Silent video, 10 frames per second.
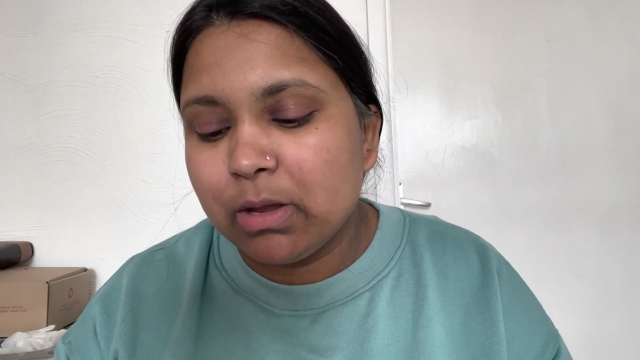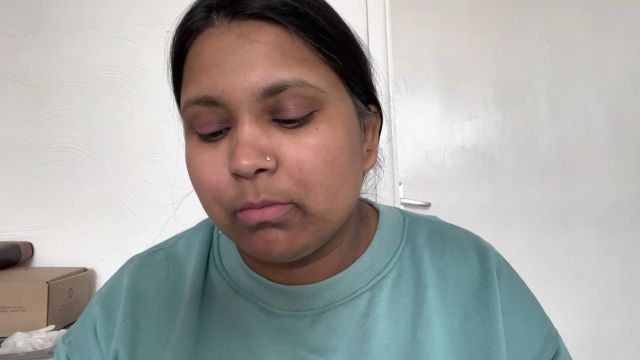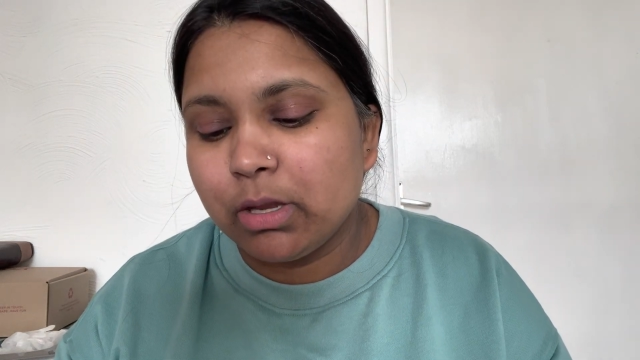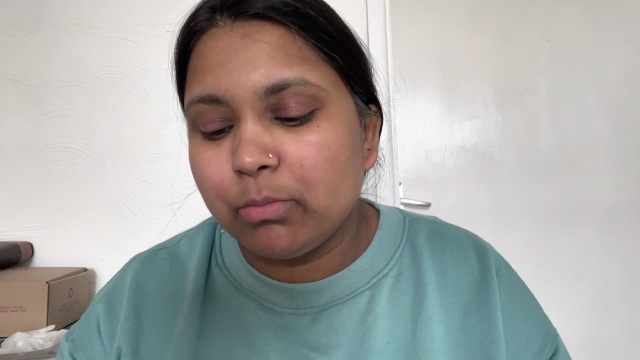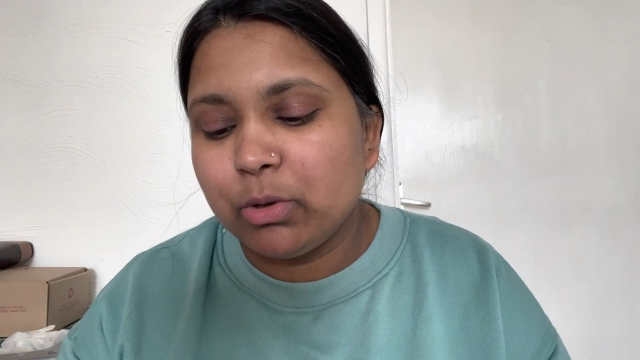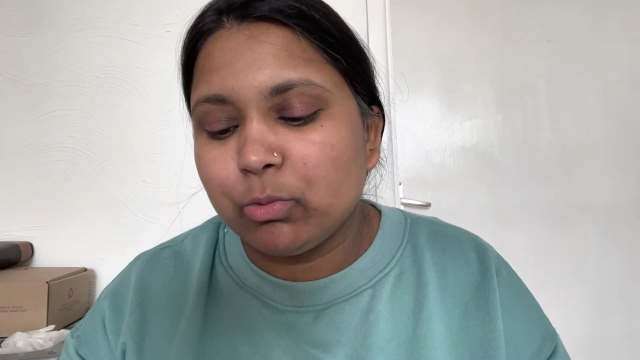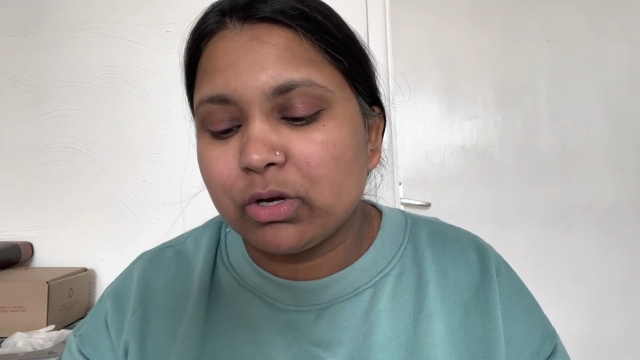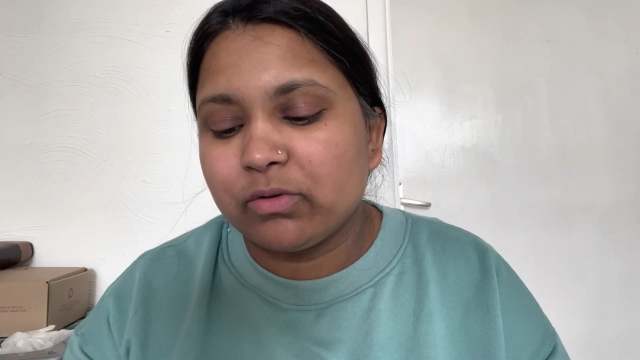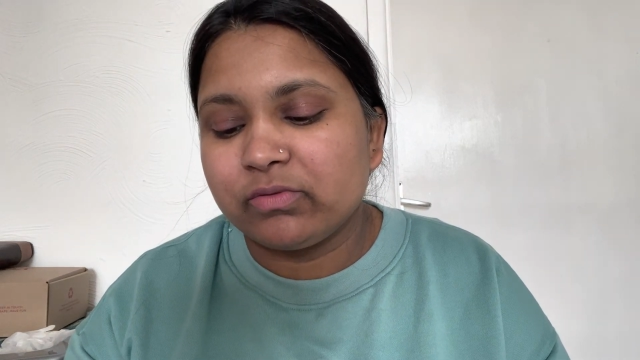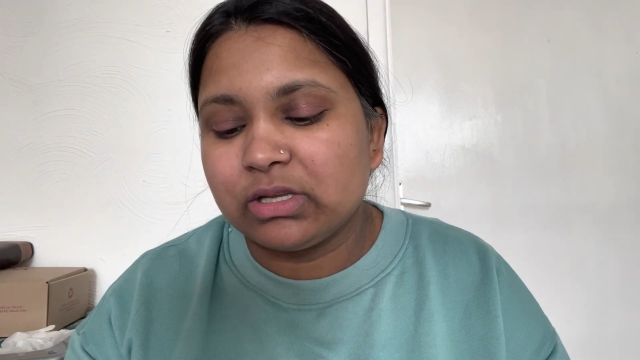may be one
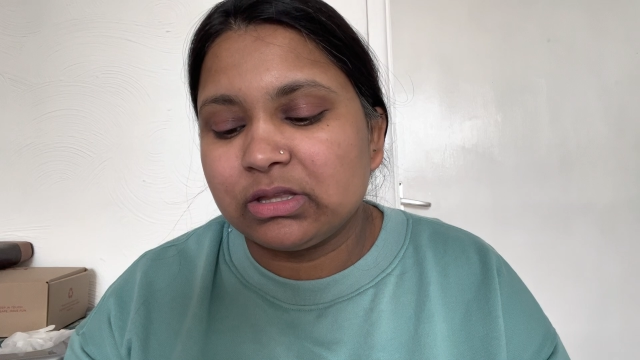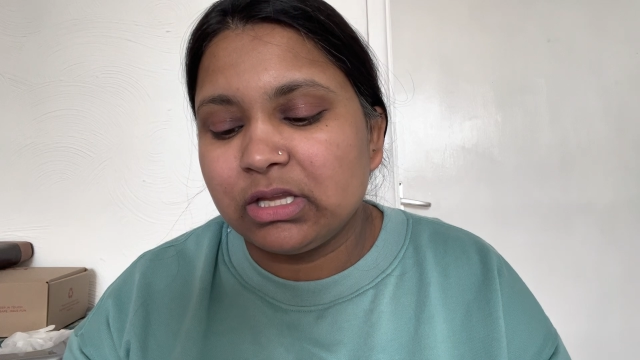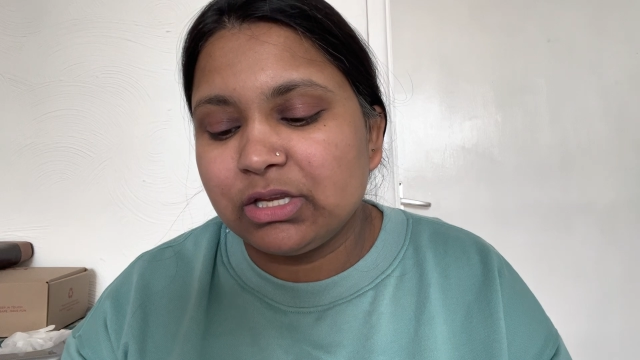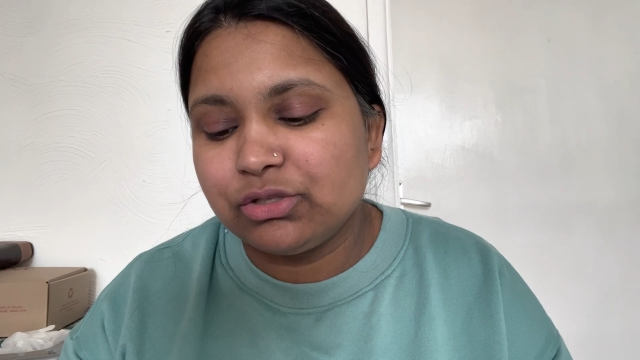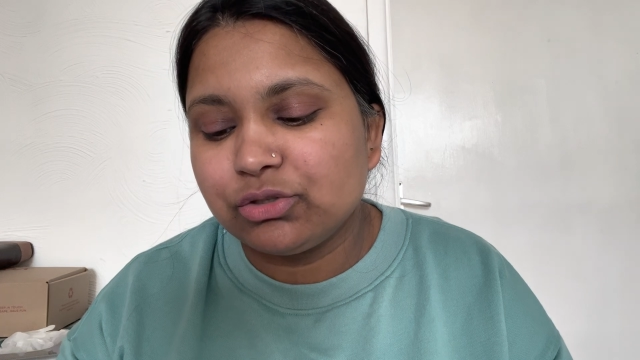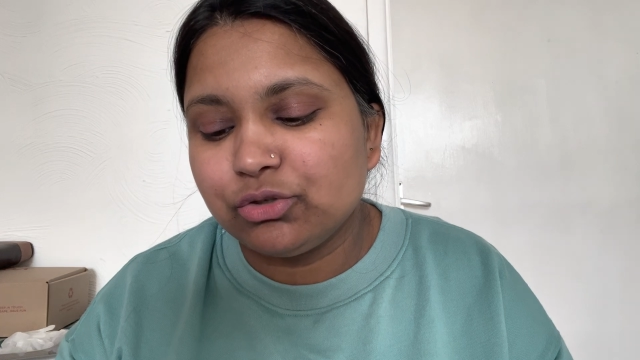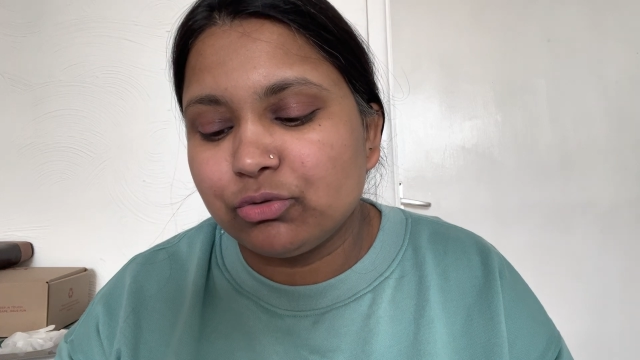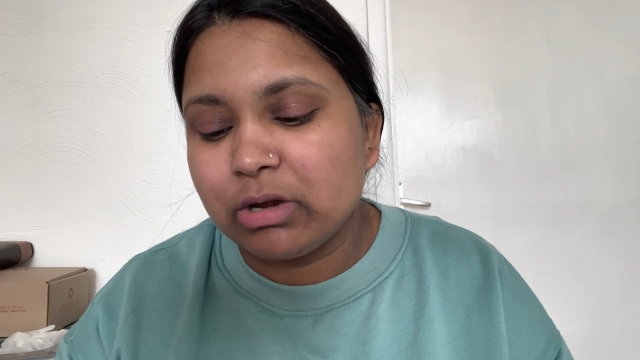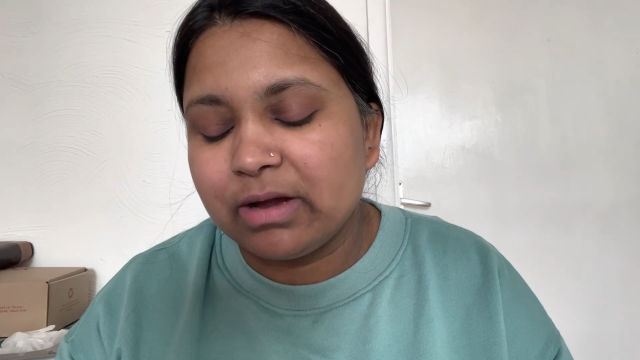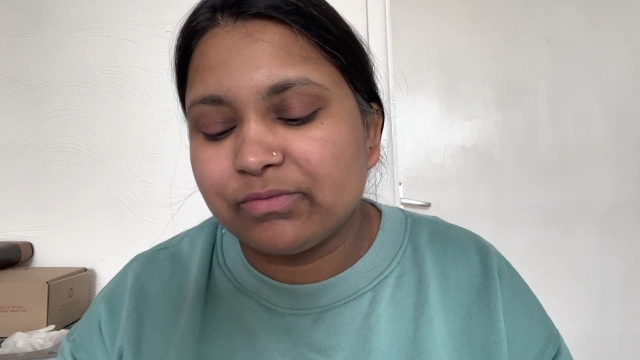of the things you
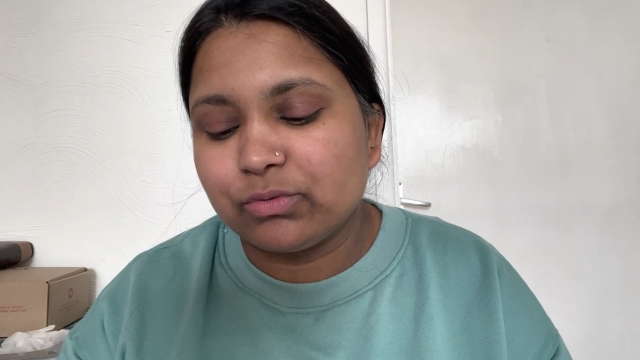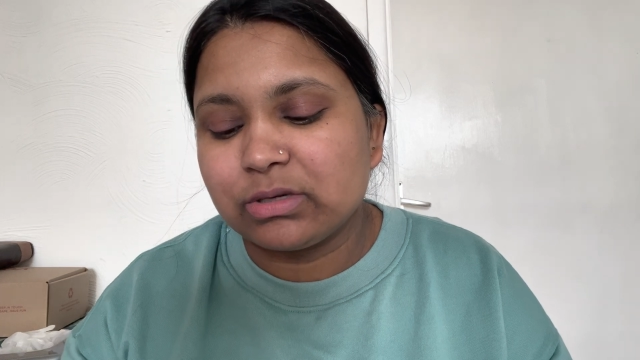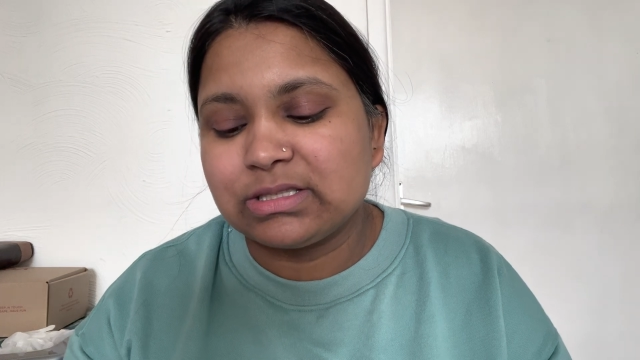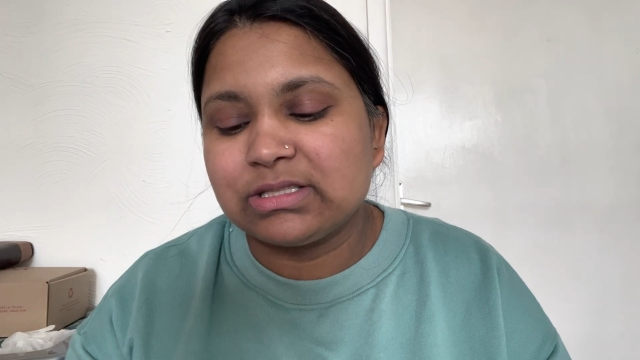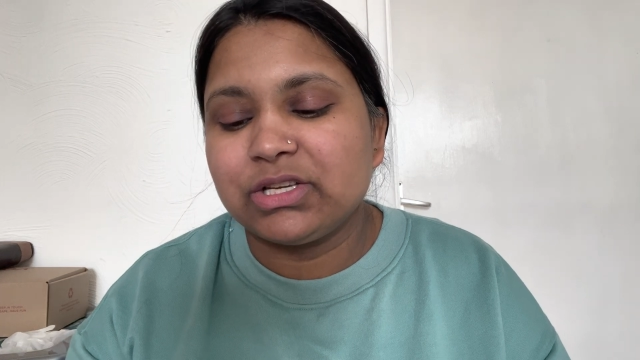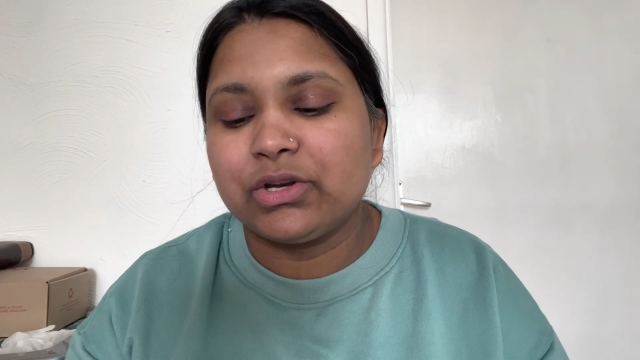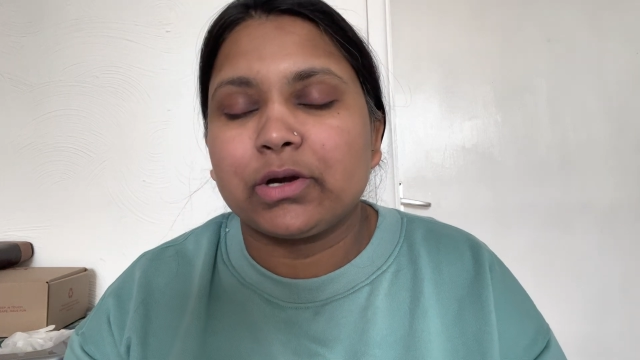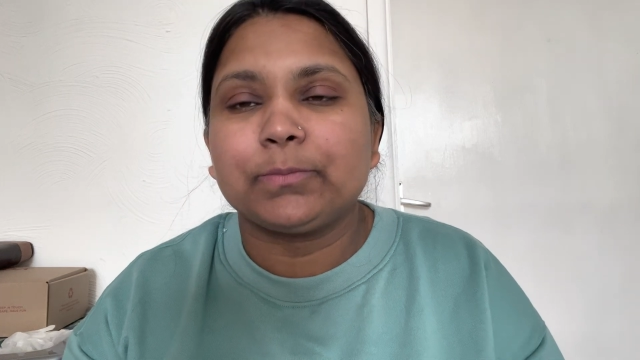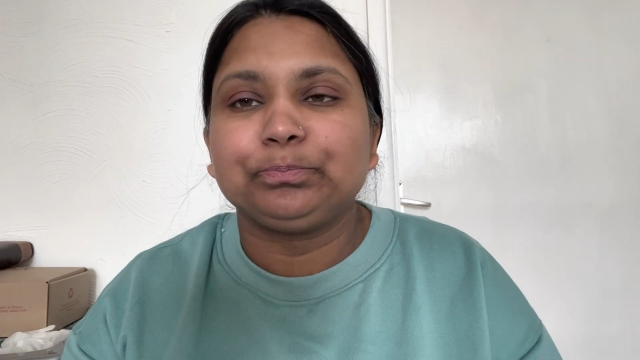have to consider.